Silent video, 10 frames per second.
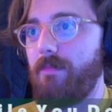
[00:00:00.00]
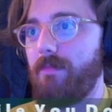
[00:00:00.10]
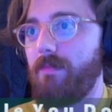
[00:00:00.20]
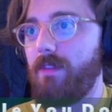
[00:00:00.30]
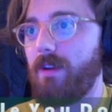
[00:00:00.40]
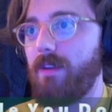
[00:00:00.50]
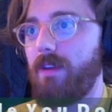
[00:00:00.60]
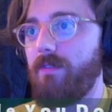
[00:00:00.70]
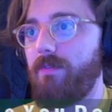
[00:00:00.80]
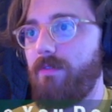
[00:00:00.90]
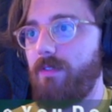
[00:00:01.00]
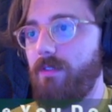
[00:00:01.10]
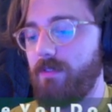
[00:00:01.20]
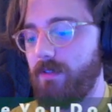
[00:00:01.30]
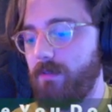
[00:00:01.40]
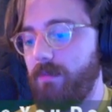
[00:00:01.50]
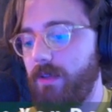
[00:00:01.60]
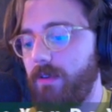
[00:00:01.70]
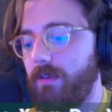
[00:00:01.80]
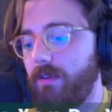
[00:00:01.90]
Look, if Yoon Sung
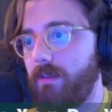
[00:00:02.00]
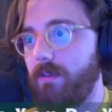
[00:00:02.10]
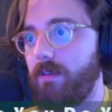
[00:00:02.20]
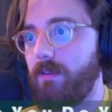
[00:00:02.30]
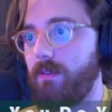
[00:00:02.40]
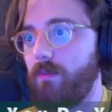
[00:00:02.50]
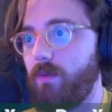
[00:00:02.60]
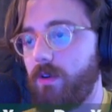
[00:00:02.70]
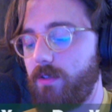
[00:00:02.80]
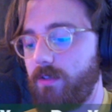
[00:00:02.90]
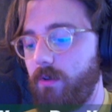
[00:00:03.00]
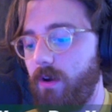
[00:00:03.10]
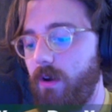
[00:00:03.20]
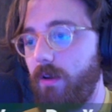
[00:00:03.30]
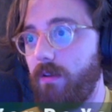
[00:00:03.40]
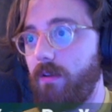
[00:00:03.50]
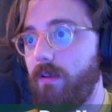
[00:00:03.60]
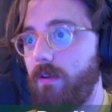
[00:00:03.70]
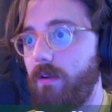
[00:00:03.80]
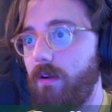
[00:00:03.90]
Bin worked so hard
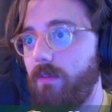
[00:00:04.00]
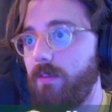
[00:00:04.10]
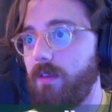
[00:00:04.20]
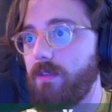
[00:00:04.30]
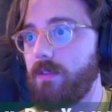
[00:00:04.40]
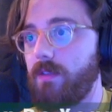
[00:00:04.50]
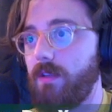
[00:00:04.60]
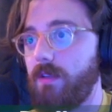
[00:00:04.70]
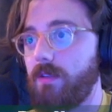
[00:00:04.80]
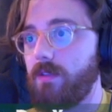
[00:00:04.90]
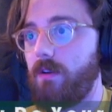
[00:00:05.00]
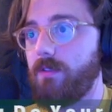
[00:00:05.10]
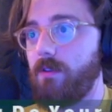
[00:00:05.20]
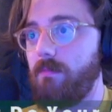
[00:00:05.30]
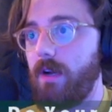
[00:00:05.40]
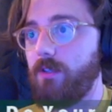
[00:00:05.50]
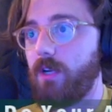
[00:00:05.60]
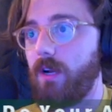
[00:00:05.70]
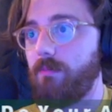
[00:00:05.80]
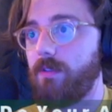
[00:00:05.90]
on these, then it is also my
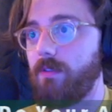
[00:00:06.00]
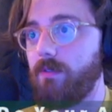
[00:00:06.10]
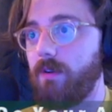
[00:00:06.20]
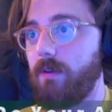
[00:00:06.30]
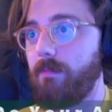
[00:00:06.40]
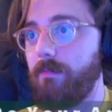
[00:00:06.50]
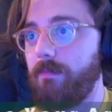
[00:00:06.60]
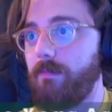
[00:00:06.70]
job to